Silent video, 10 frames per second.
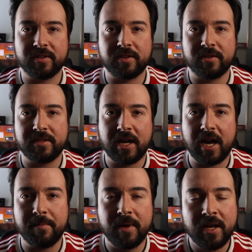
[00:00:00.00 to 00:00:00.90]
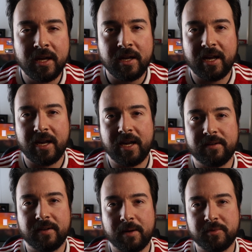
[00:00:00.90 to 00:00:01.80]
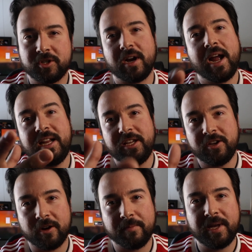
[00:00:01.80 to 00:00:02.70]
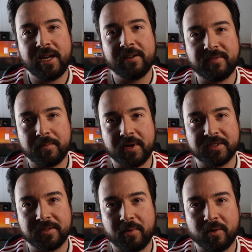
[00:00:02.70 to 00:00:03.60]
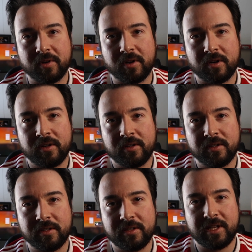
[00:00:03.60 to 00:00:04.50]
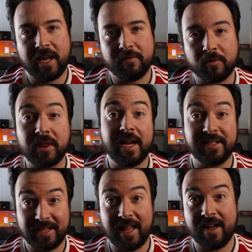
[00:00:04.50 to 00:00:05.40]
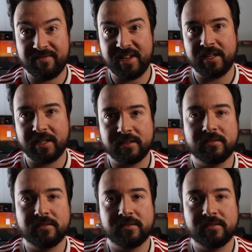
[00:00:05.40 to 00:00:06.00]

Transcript: a certain time, and I'm sure any European football supporter can relate to that feeling.